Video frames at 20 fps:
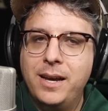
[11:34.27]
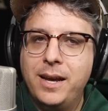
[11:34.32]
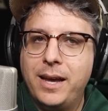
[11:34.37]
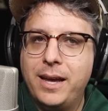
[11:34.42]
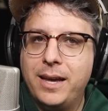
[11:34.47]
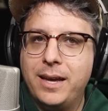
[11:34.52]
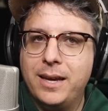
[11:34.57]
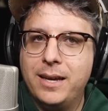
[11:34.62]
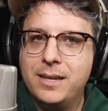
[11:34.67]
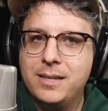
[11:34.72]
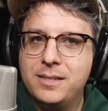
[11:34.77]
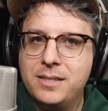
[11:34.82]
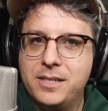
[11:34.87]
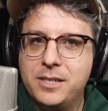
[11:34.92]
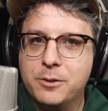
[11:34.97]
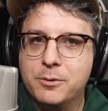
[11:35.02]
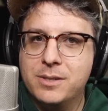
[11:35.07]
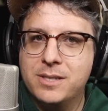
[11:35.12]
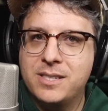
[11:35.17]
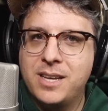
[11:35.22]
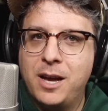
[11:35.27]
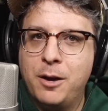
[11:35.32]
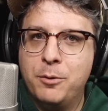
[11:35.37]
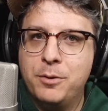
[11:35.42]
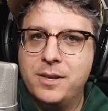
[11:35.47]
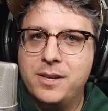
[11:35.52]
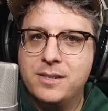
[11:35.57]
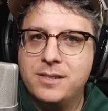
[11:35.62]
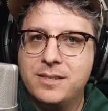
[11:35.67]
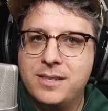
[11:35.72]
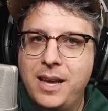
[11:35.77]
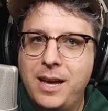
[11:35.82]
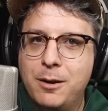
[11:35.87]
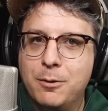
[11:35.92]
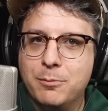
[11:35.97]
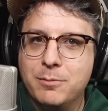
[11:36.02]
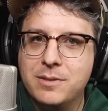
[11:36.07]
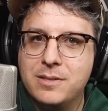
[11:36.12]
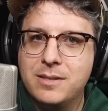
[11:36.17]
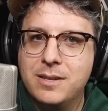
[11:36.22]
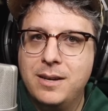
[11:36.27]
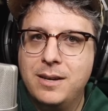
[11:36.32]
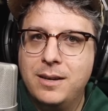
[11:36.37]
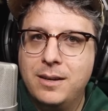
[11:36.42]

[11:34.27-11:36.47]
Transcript: and here is how this sounds.